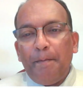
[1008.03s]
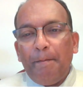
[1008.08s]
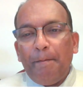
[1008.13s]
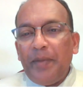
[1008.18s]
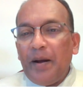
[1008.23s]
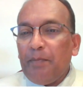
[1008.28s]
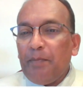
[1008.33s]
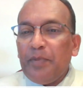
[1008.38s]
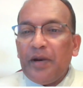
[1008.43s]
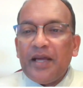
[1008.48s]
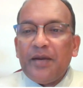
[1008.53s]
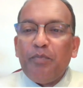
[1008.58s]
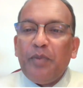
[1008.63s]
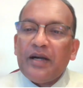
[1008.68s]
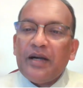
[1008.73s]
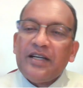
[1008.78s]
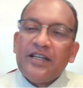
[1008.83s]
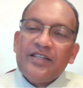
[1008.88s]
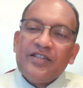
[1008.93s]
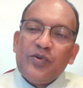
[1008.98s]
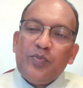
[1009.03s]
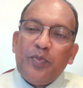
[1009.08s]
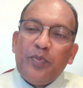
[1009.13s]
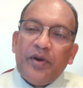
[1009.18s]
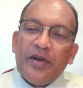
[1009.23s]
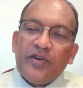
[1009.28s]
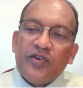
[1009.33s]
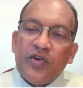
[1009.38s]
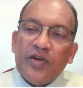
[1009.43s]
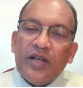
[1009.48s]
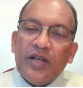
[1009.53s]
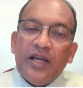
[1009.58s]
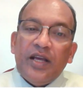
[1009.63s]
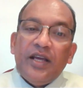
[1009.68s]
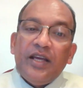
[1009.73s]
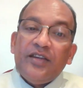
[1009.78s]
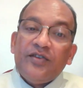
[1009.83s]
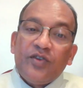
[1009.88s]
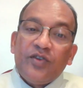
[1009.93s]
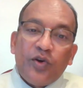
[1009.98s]
Public participation
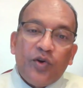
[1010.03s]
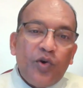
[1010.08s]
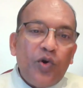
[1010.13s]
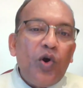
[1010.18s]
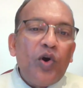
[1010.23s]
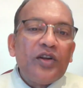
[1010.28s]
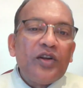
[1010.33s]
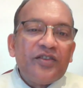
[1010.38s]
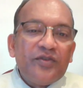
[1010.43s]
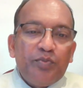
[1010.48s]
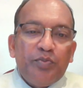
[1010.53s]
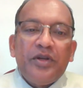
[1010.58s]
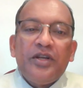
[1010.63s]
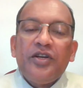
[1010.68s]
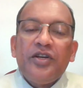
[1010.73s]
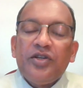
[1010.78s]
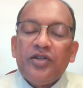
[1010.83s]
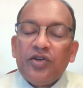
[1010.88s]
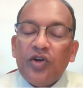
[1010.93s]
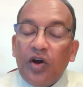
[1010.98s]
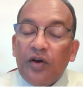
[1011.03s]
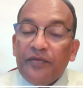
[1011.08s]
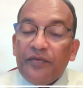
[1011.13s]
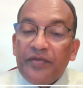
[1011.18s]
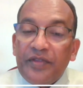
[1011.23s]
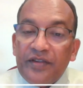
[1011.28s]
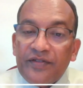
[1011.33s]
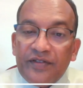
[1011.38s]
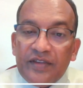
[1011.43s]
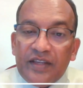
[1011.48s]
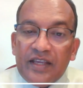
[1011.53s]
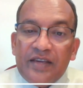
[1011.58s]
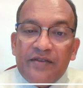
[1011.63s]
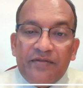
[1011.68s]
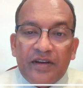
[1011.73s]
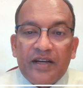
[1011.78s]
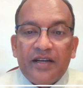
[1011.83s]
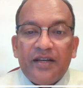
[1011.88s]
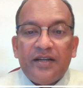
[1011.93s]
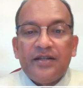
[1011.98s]
is the core spirit of this
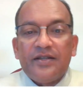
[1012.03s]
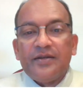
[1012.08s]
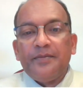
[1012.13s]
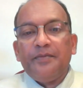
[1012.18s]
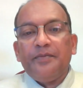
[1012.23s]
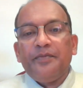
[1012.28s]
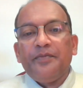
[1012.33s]
event.